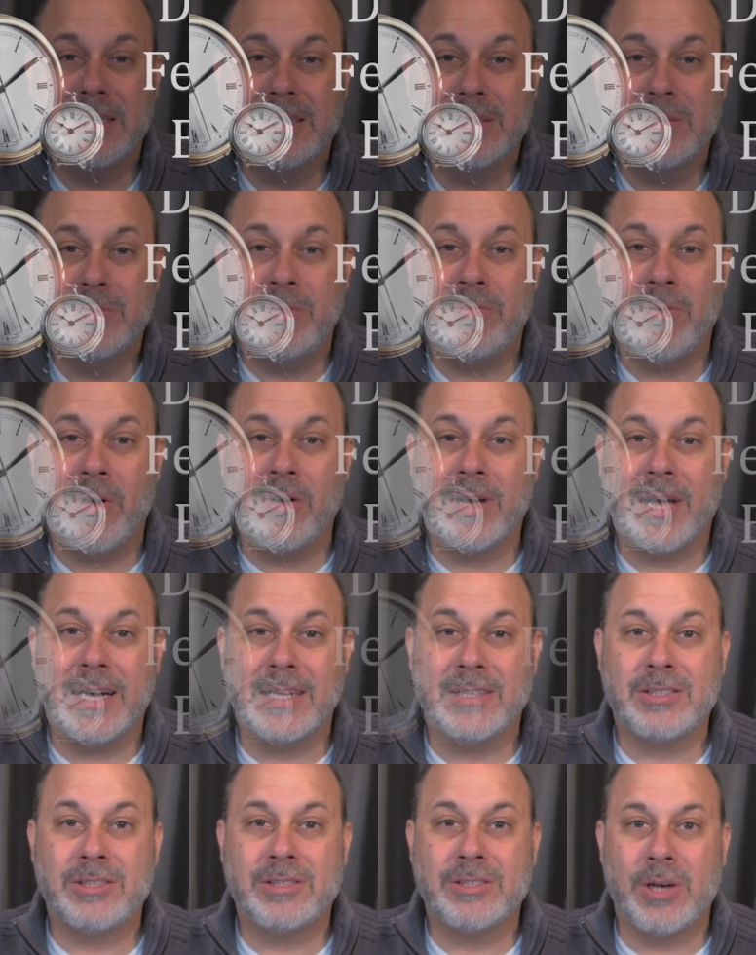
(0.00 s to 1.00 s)
We've all
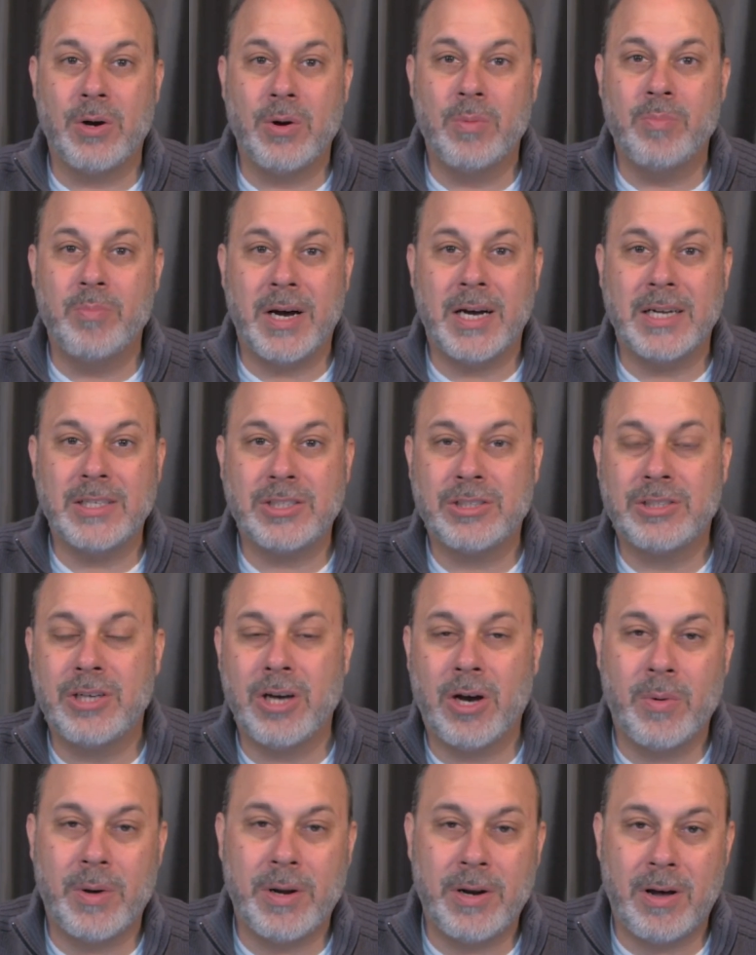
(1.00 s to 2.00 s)
got so much
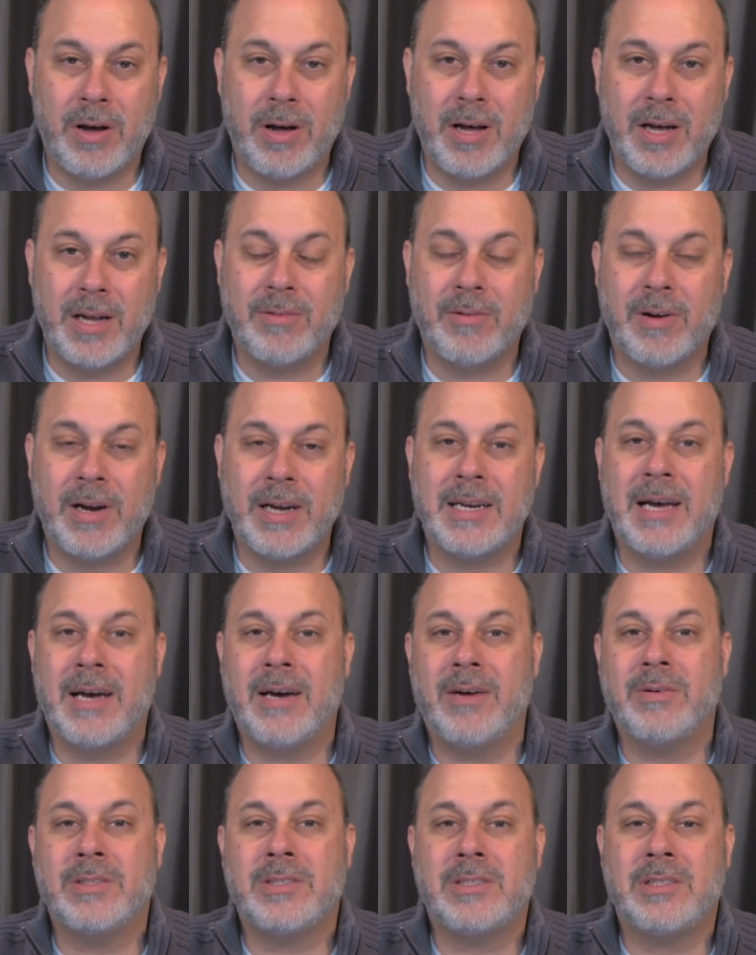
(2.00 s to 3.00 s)
going on right
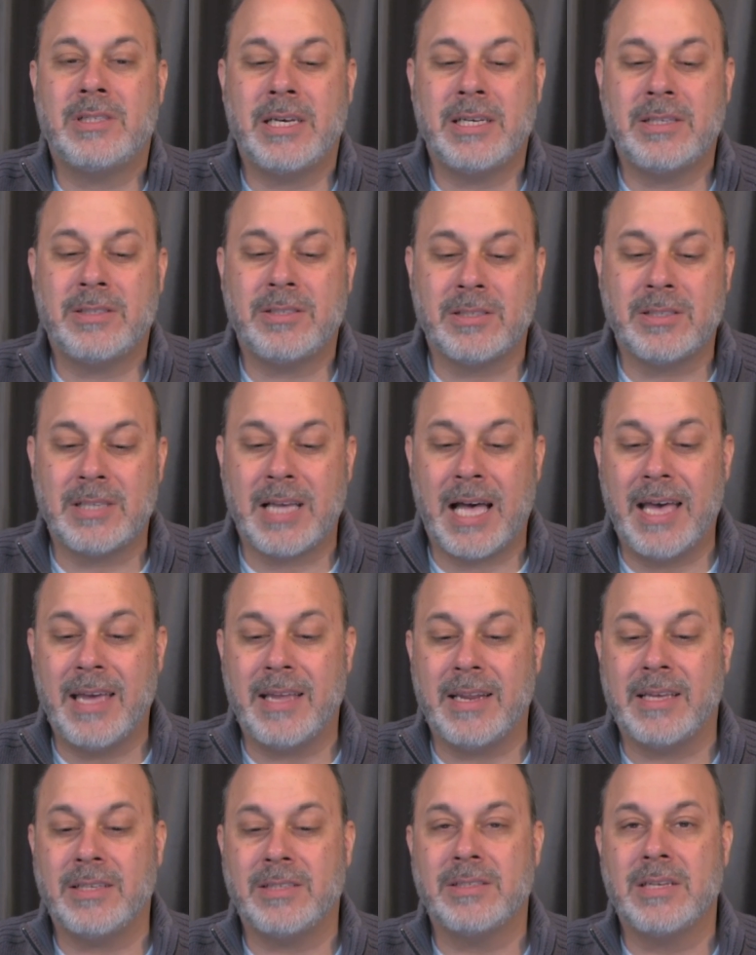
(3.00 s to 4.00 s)
now in today's
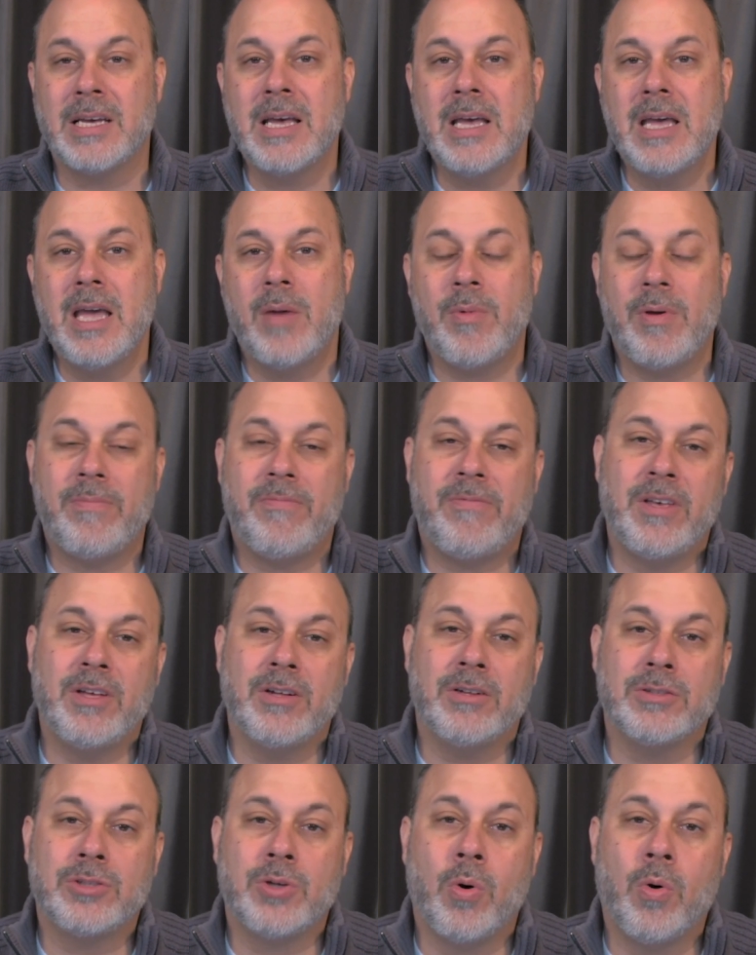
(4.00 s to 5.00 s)
societies, and we
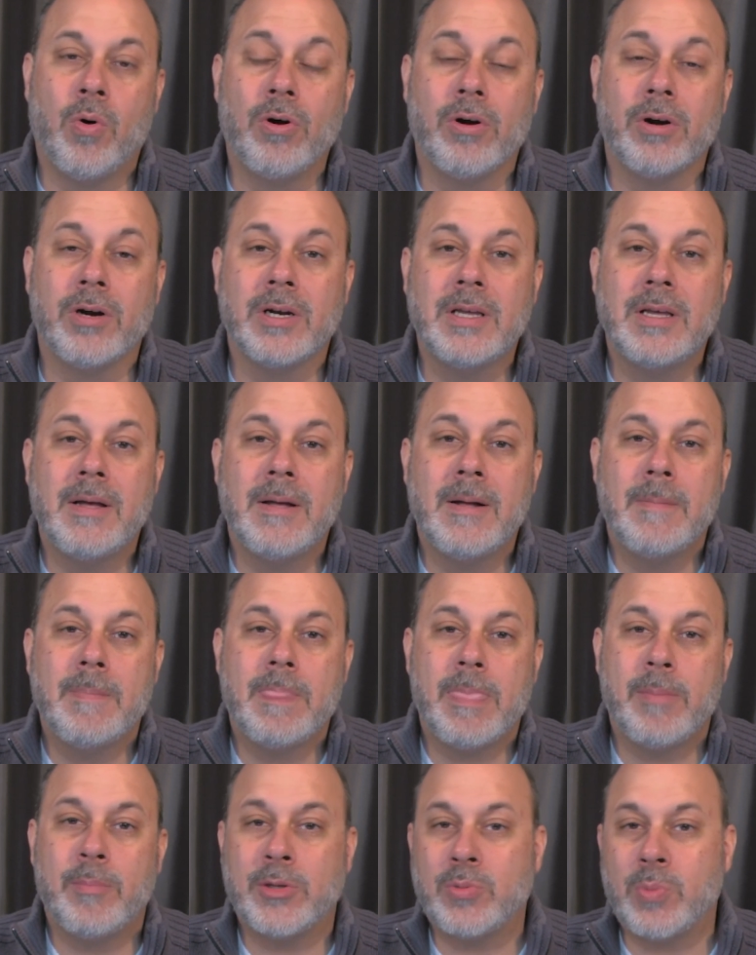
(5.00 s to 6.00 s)
feel torn
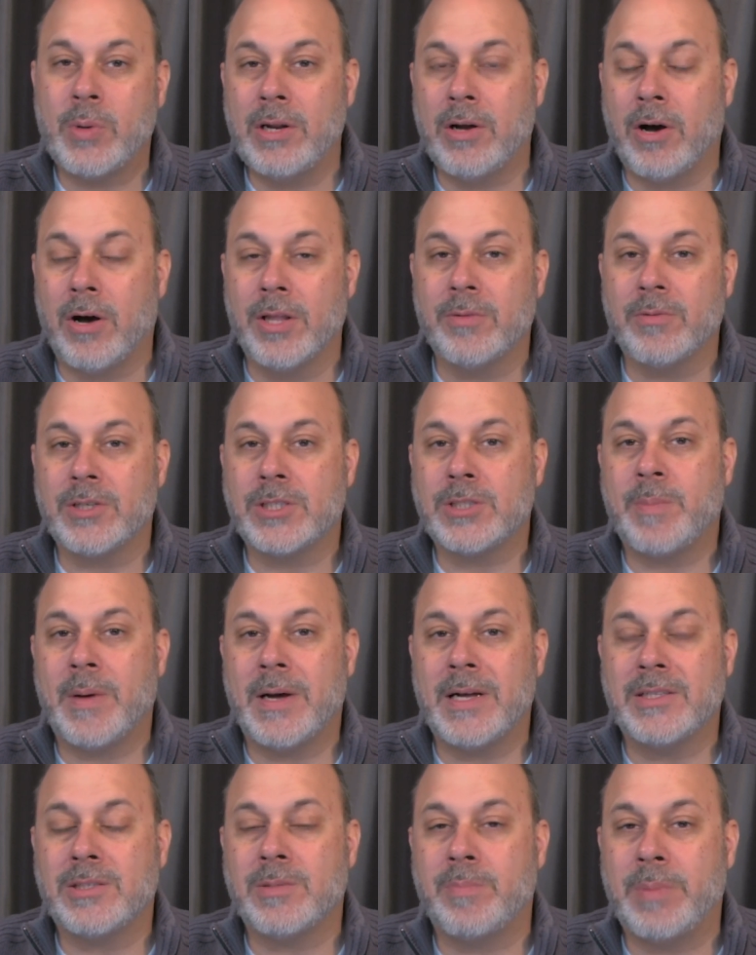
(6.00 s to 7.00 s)
between all the
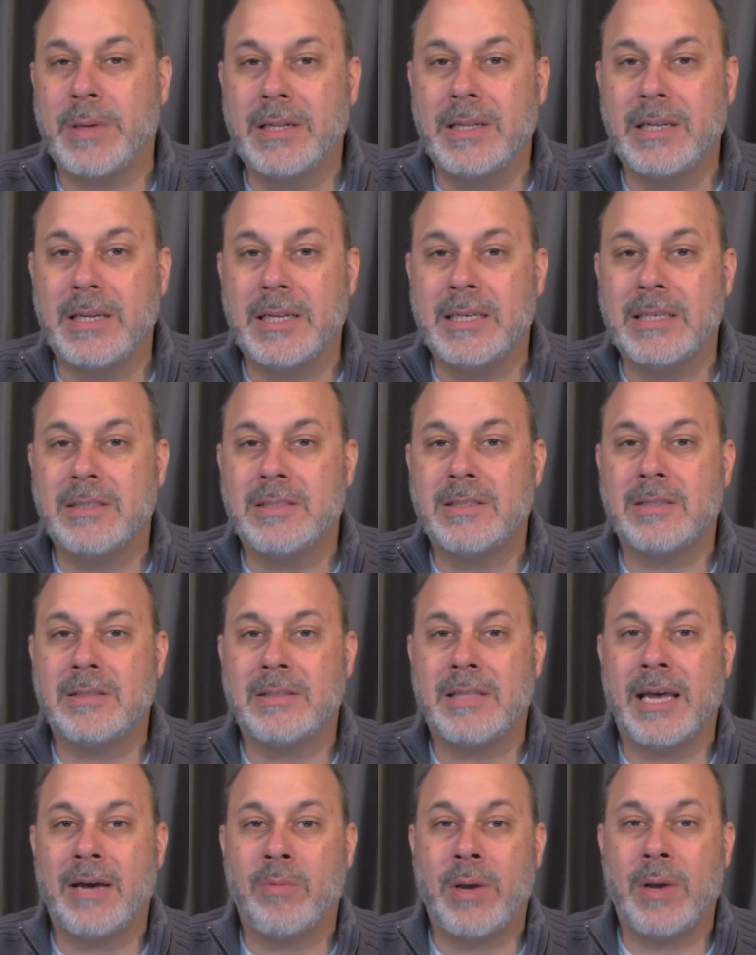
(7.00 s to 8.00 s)
responsibilities
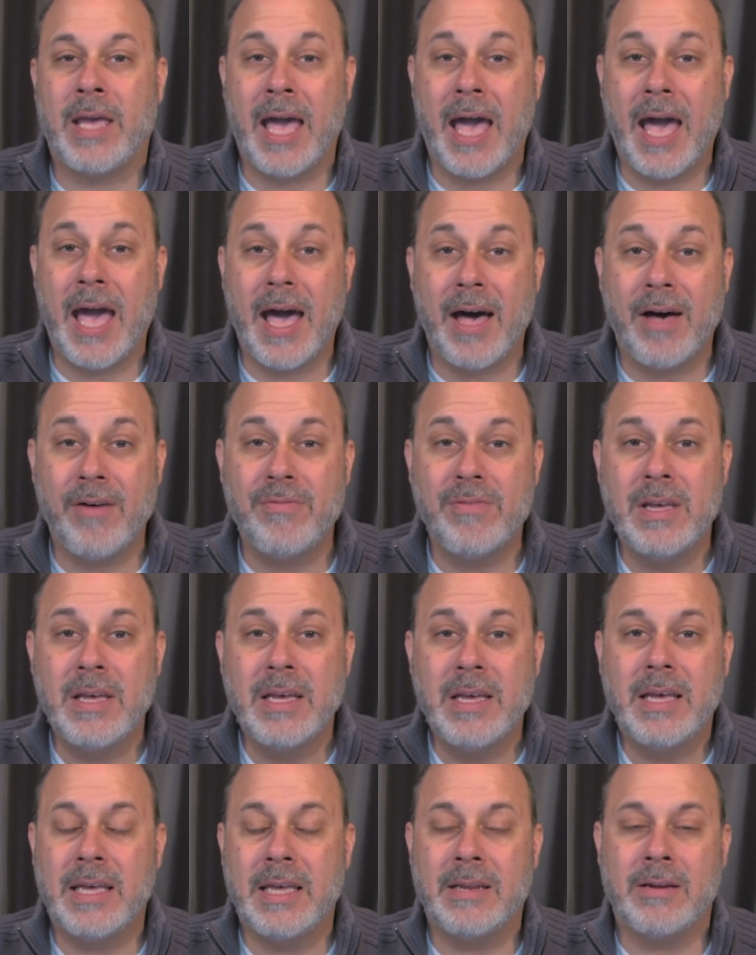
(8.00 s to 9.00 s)
that we have
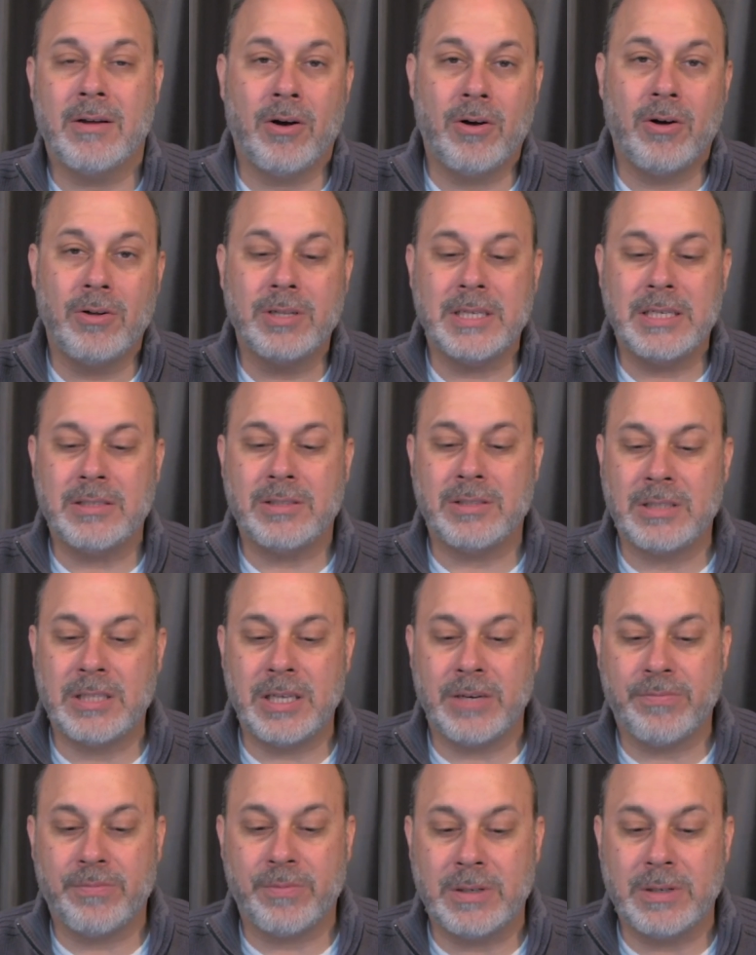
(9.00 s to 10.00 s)
in all these
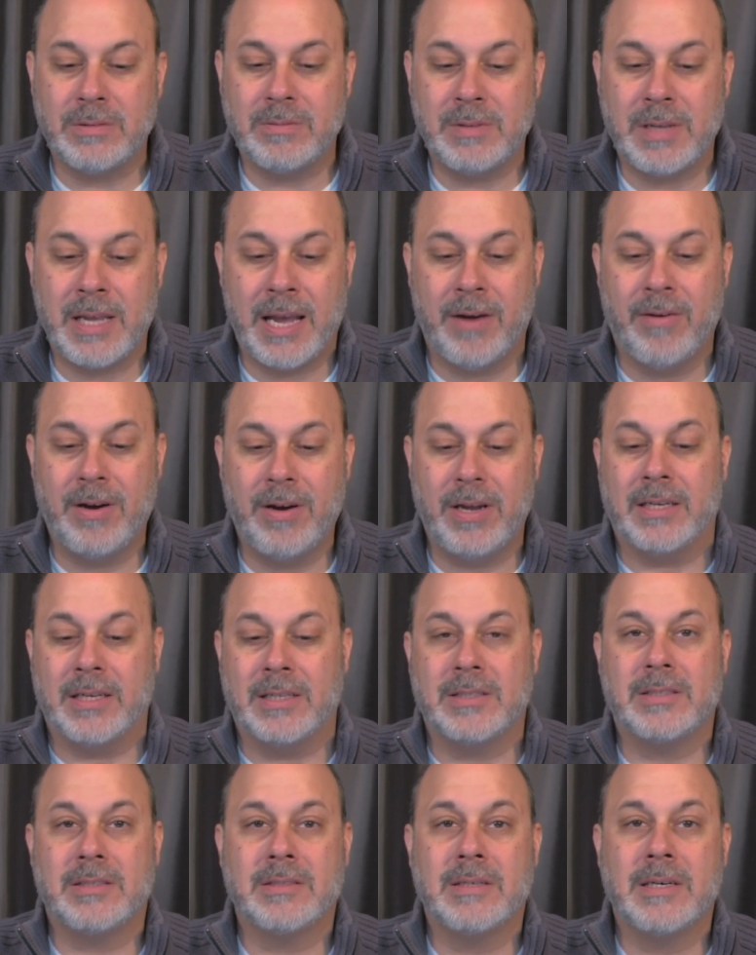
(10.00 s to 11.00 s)
different
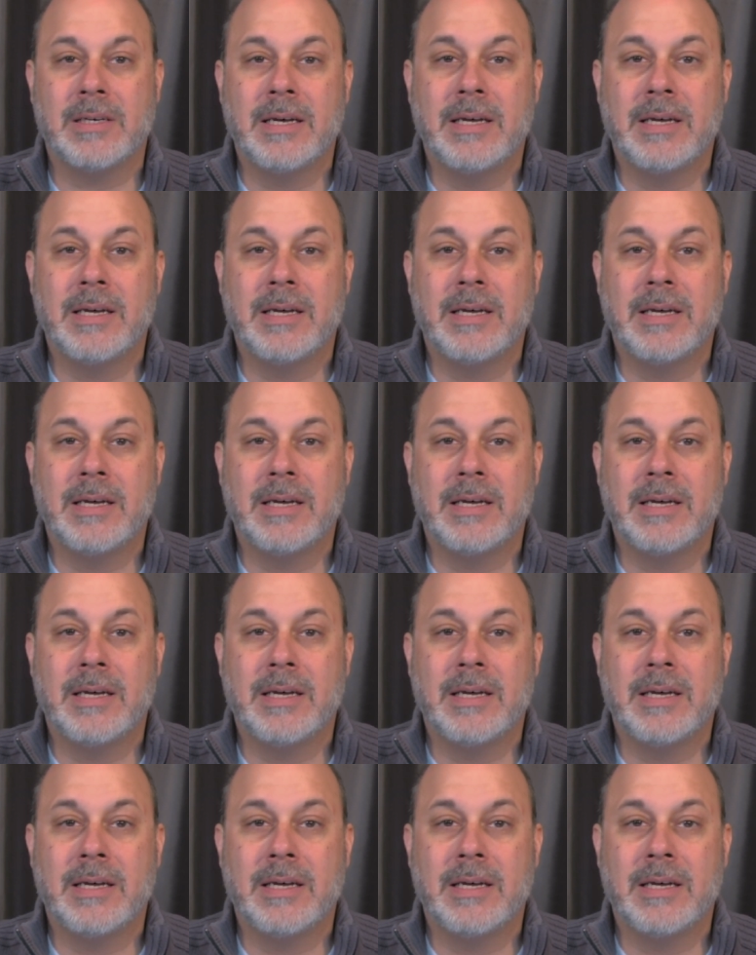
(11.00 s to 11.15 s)
areas.